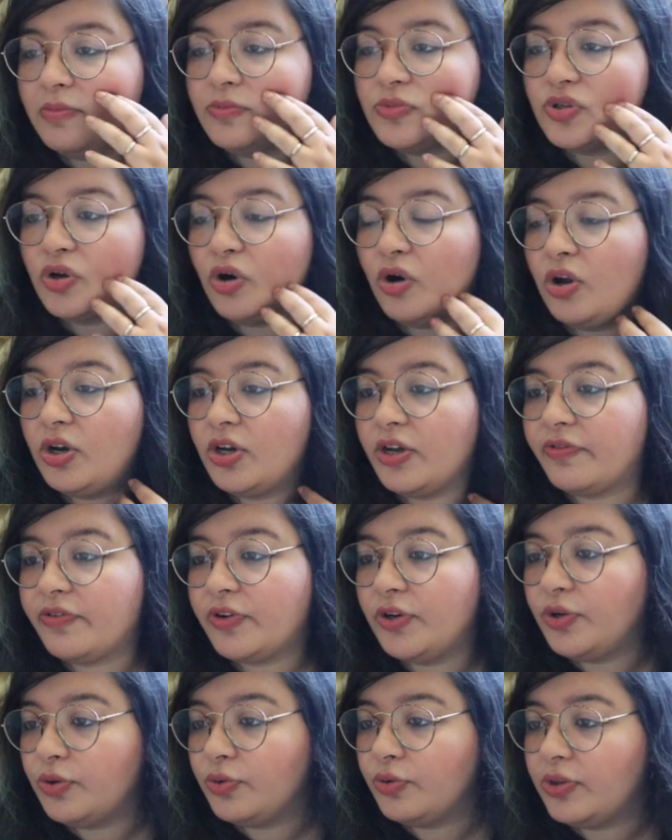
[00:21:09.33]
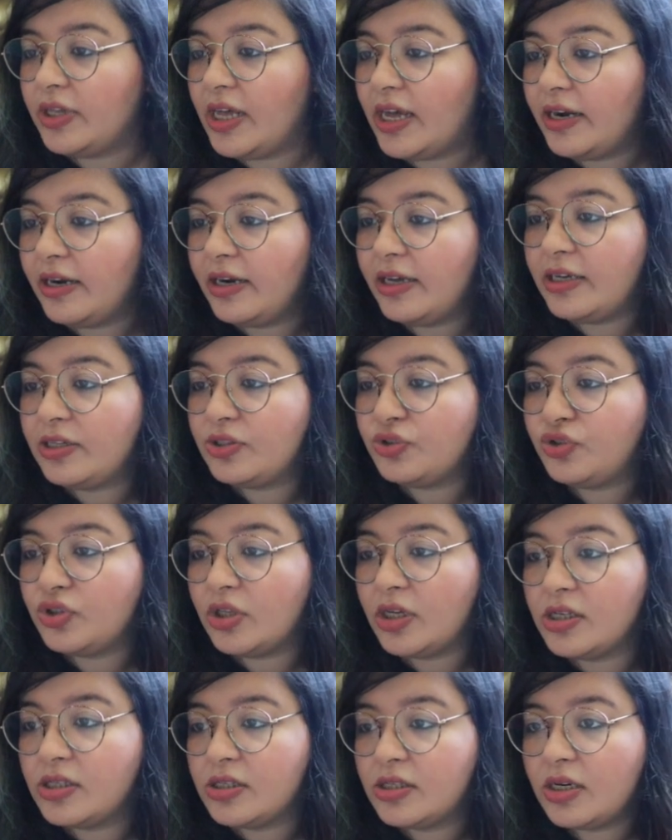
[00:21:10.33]
So all you have to do then is
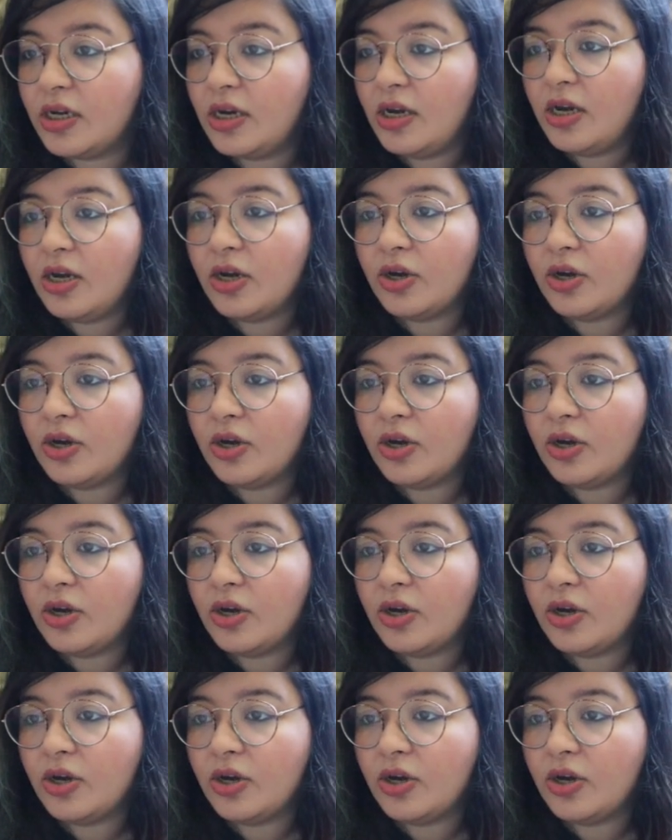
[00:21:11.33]
just